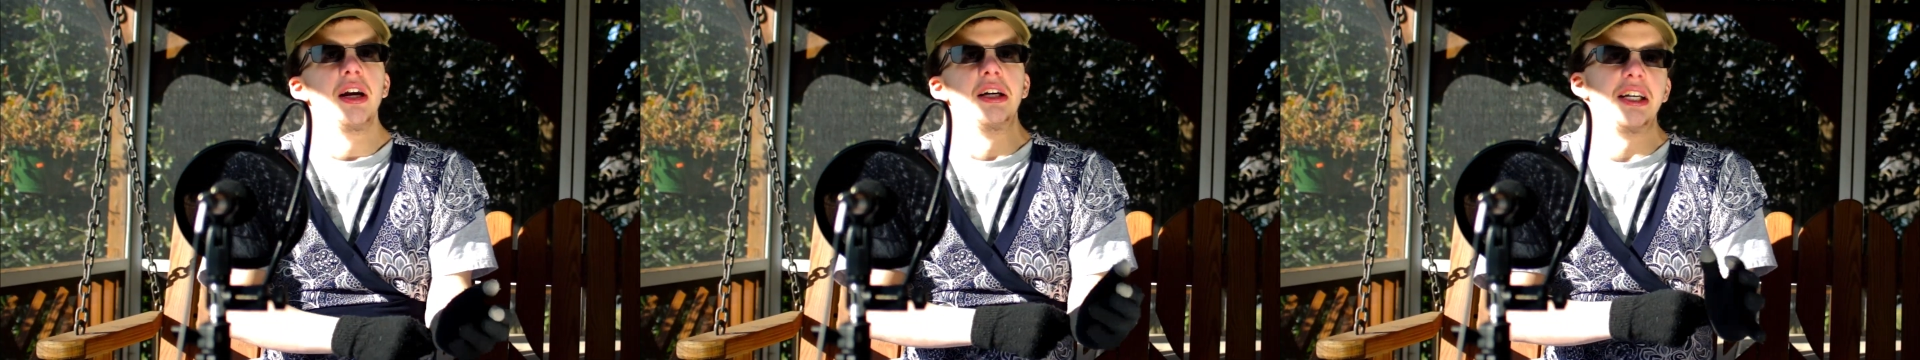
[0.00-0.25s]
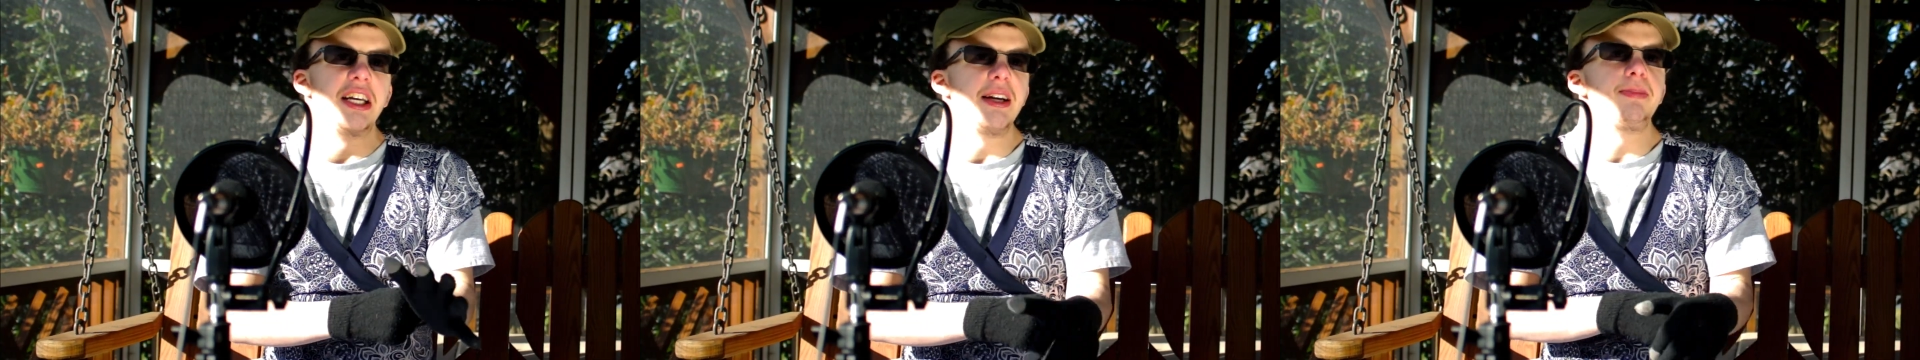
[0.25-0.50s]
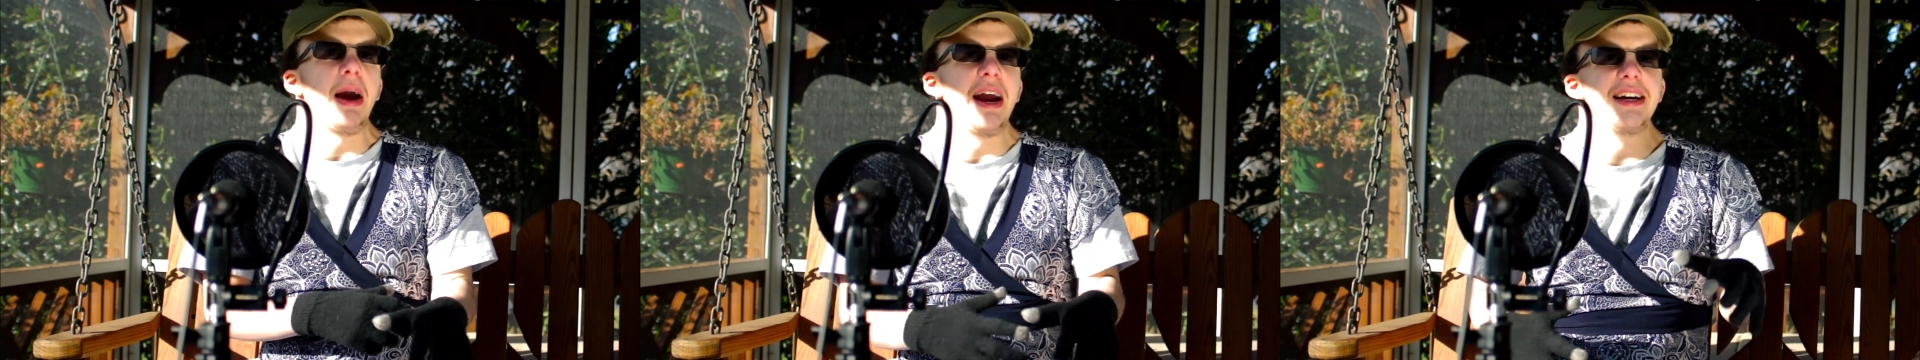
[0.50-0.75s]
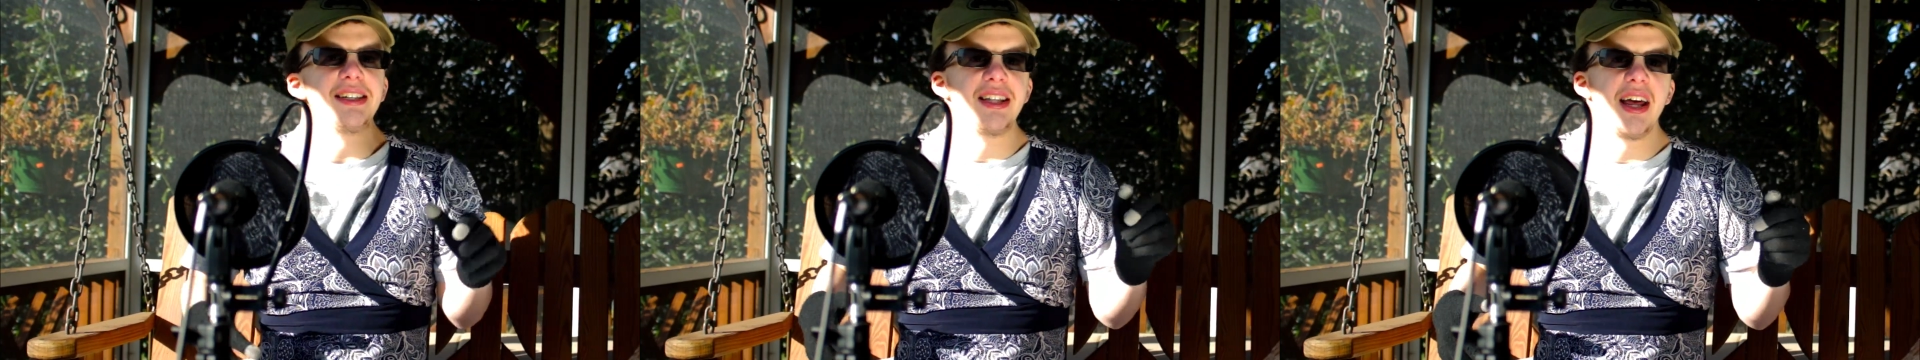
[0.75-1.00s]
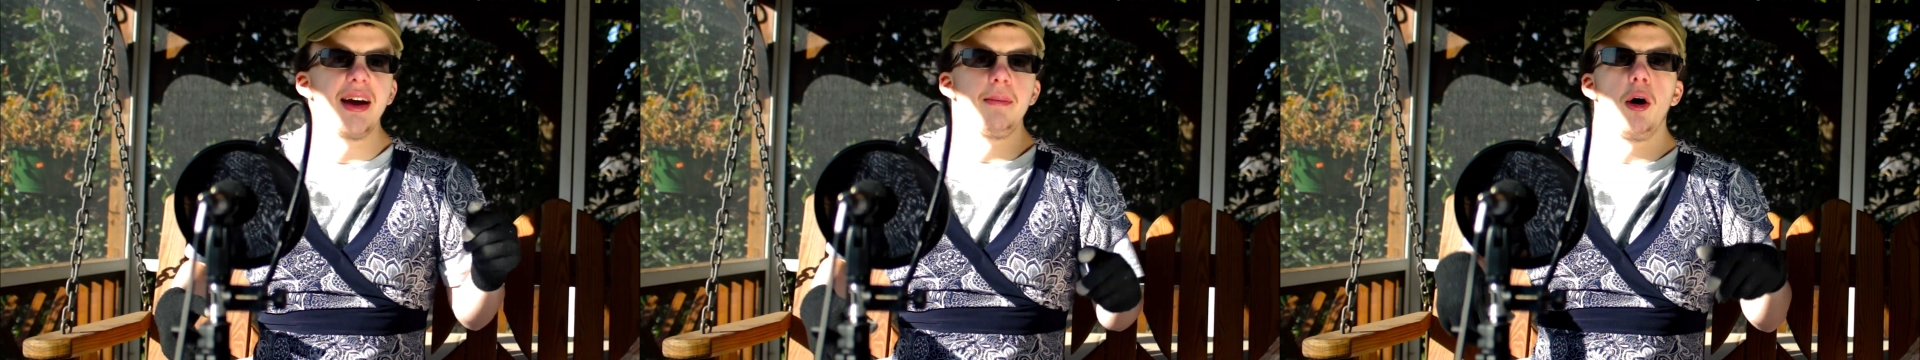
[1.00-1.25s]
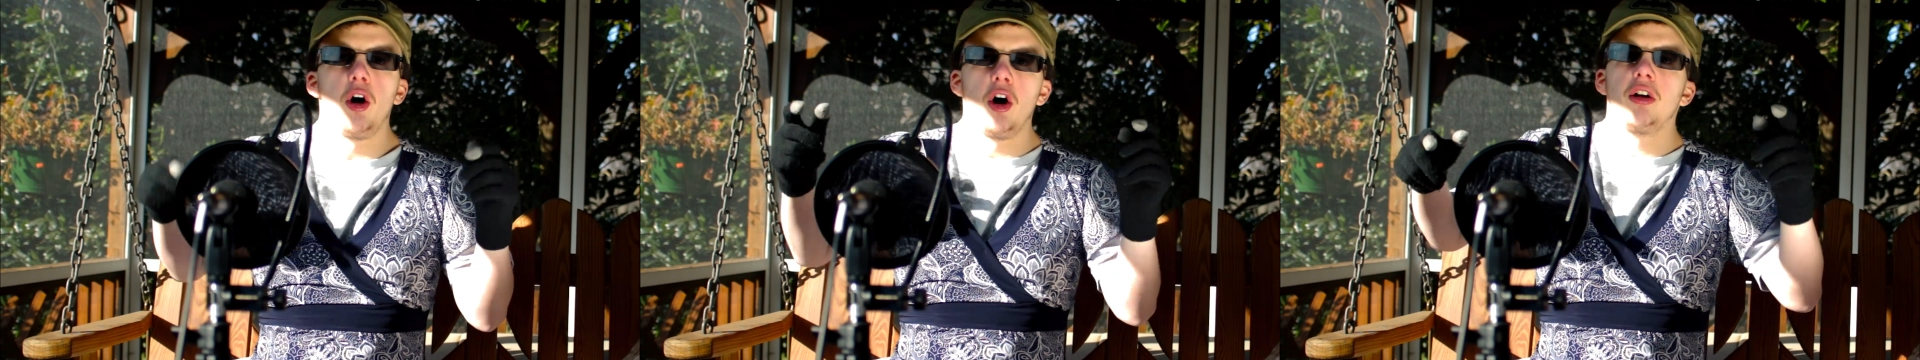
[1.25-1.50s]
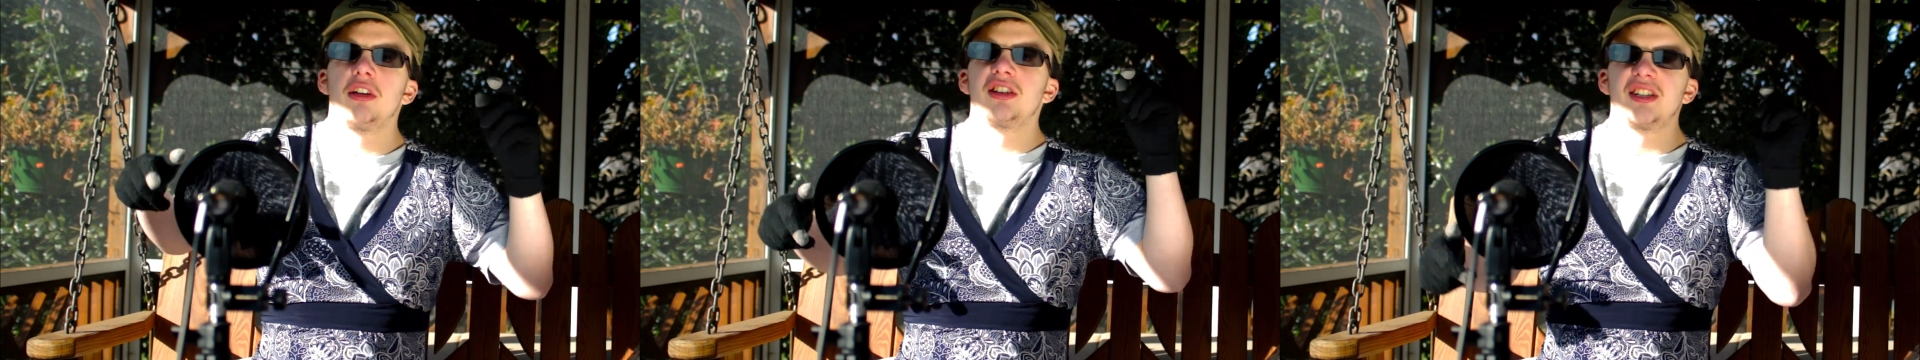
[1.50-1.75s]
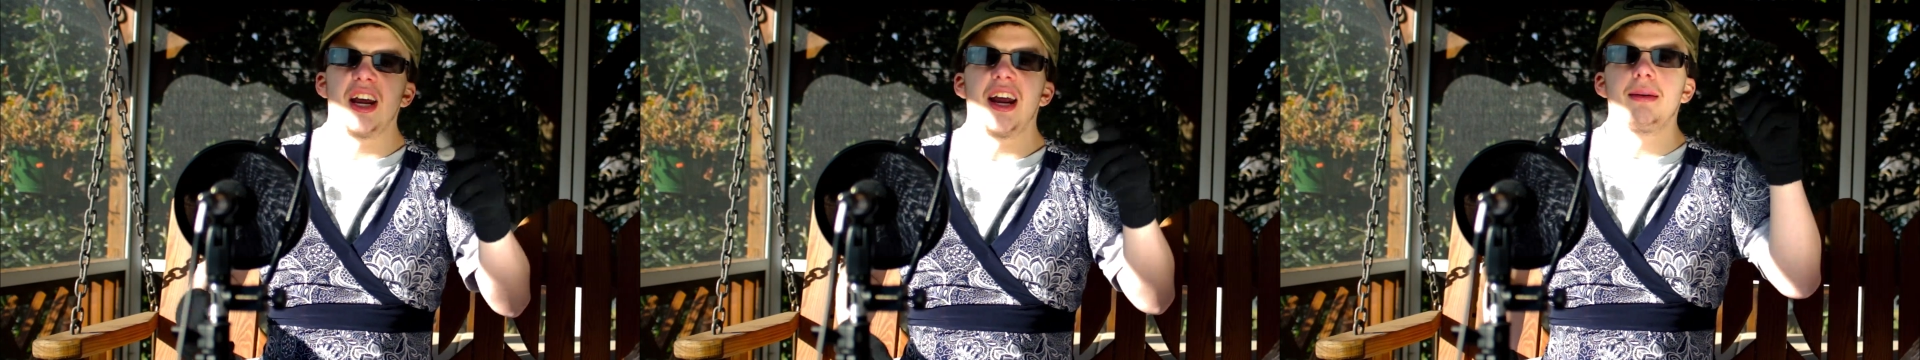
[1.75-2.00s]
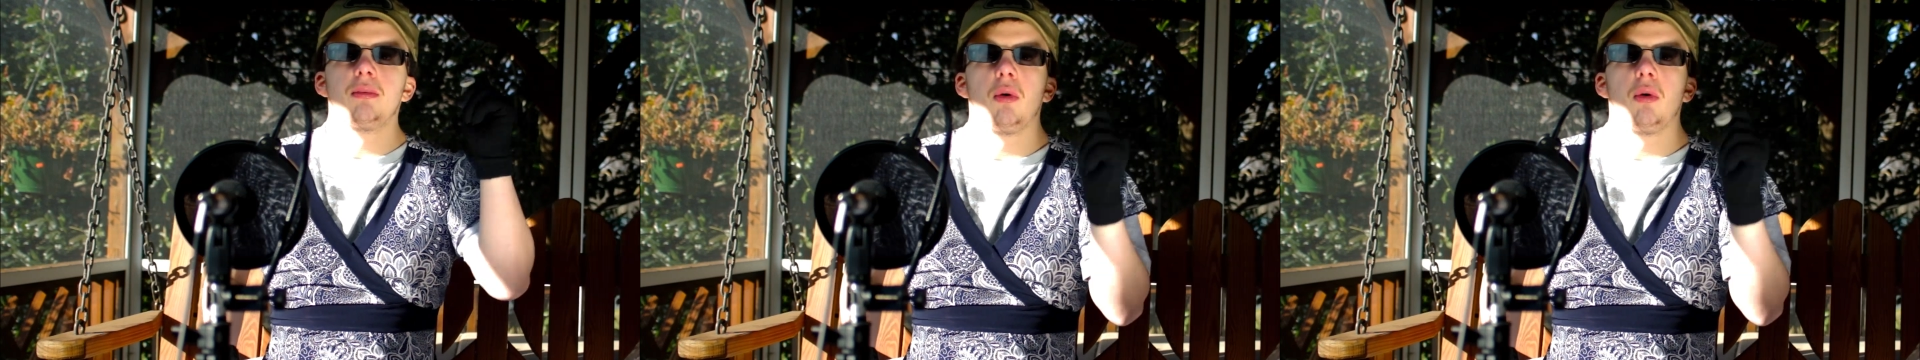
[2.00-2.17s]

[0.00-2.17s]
he pays them all the same